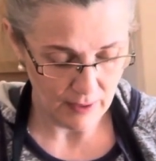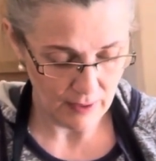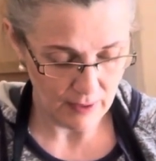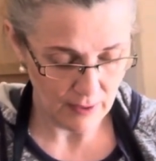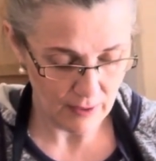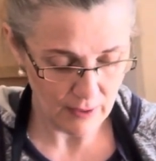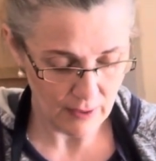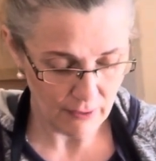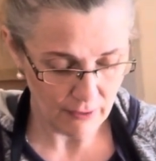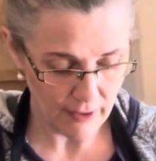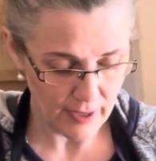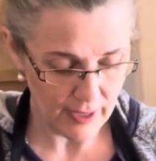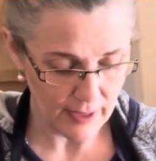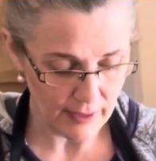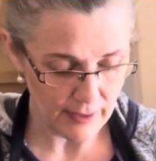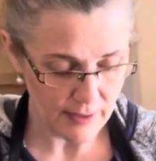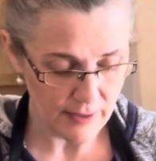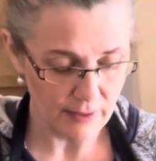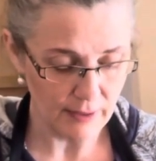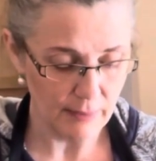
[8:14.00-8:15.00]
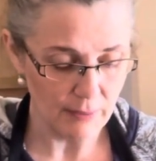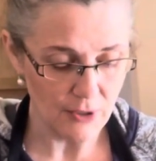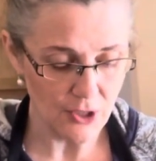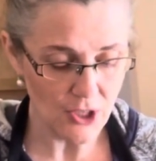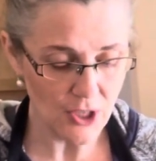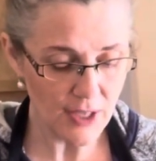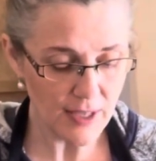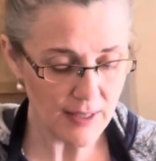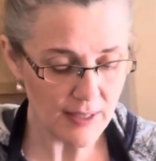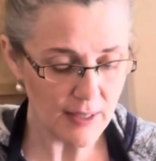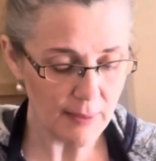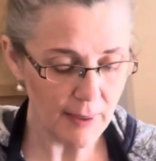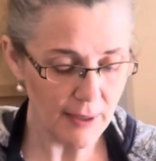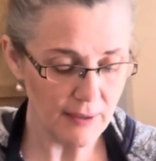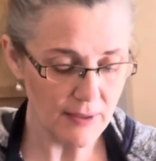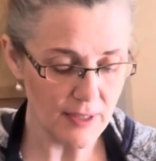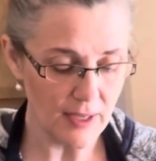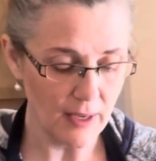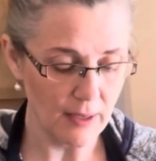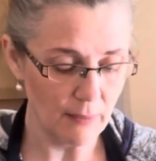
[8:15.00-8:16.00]
All right, so I'm just
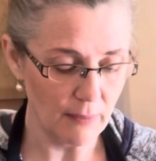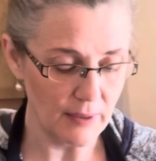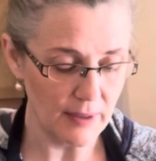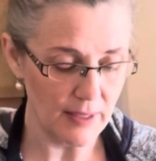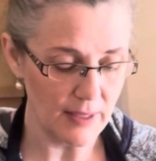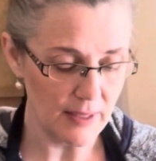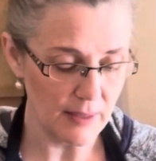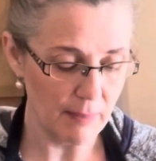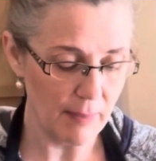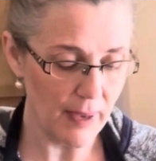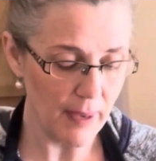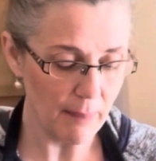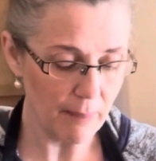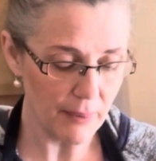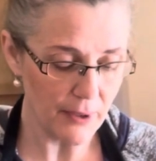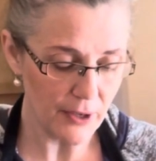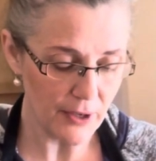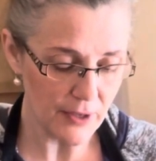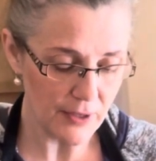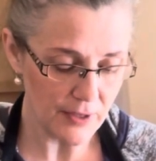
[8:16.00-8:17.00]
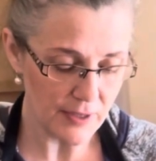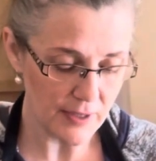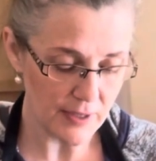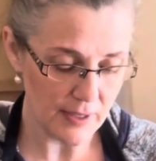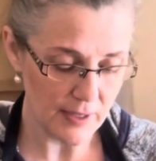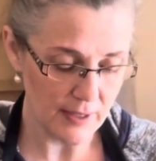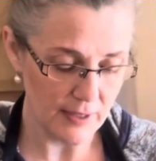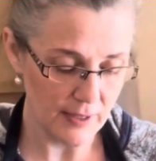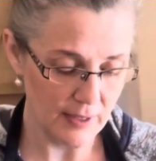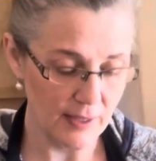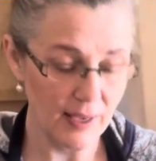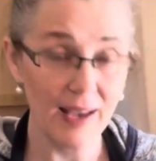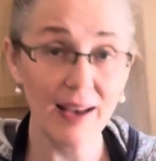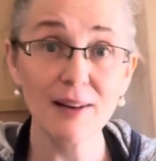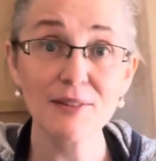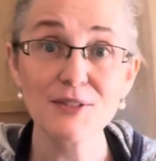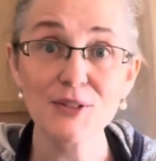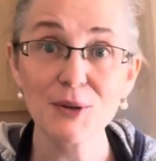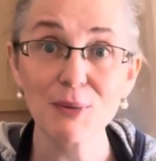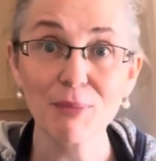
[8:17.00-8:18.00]
about done with these peppers.
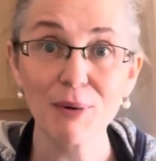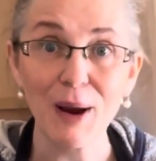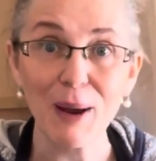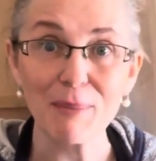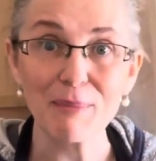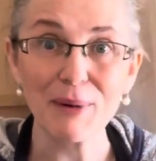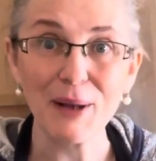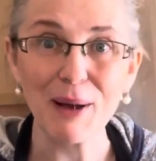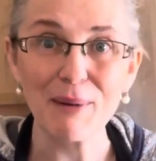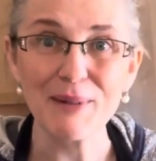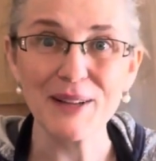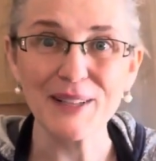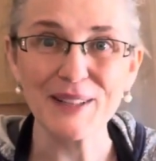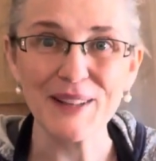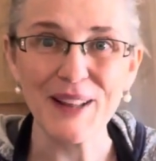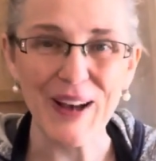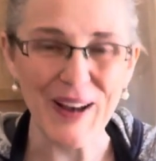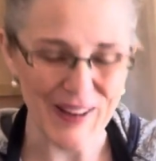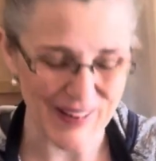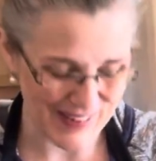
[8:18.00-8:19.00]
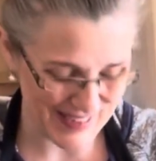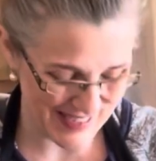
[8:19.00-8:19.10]
How's your prep coming along?